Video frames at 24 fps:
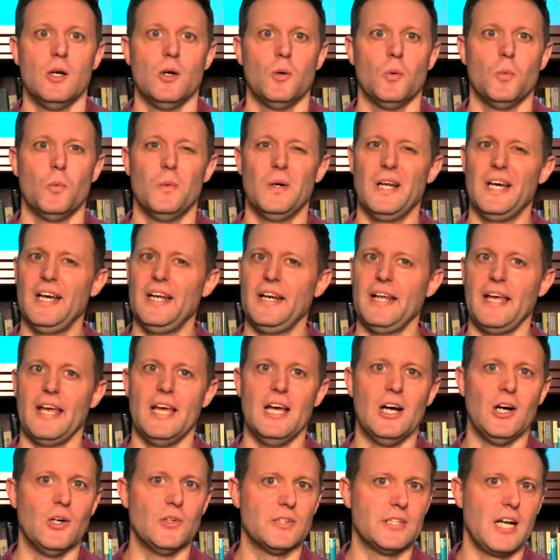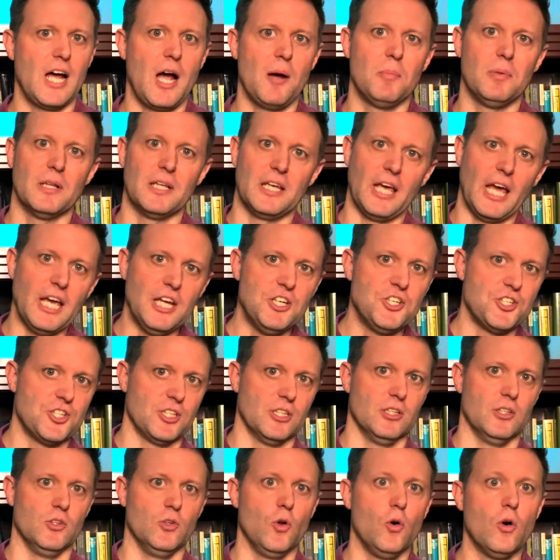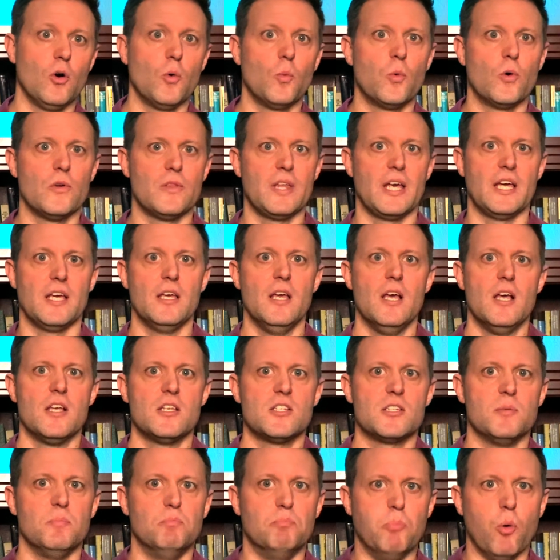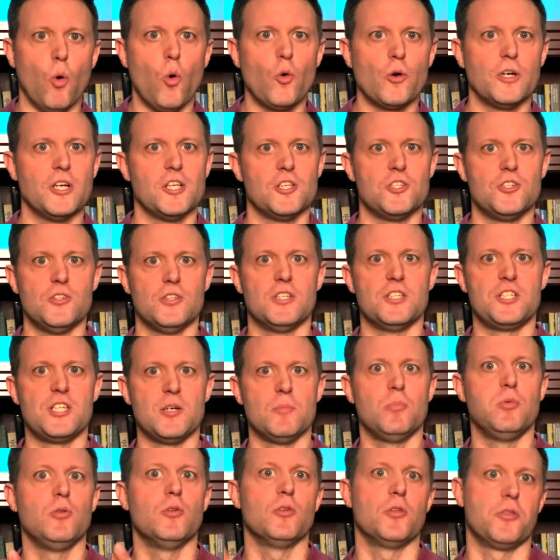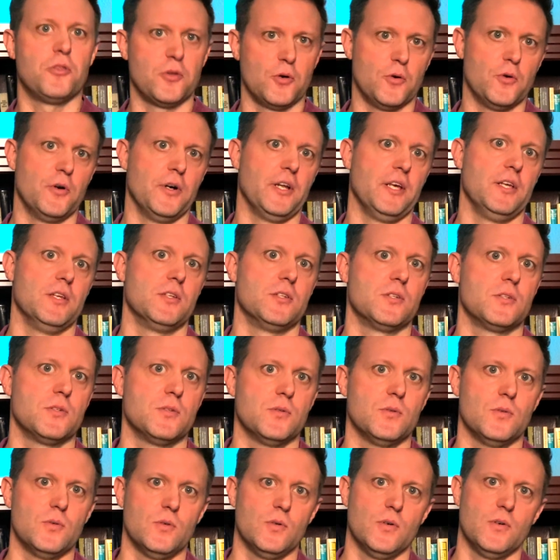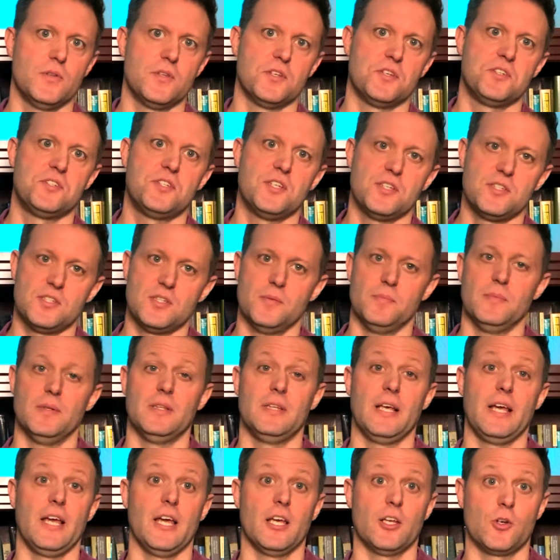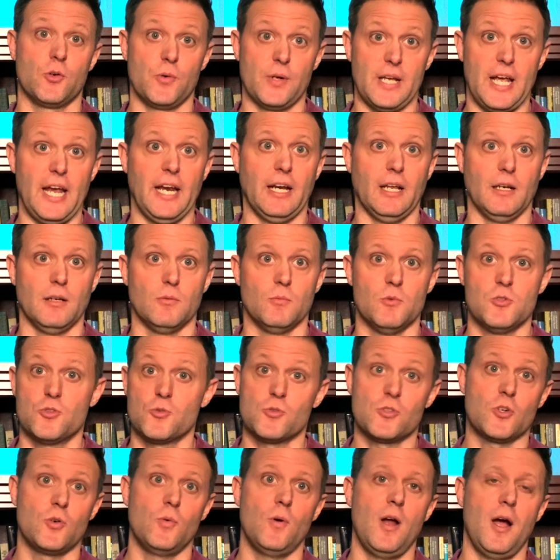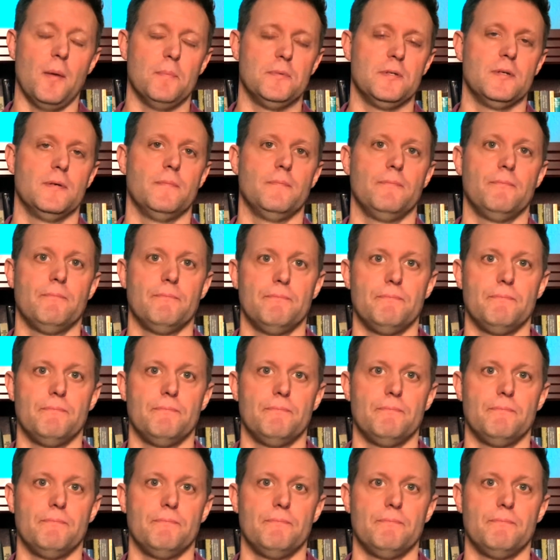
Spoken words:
were not held in obligation, nor were they subordinate to the temple authorities or the system that they had created, which was corrupt.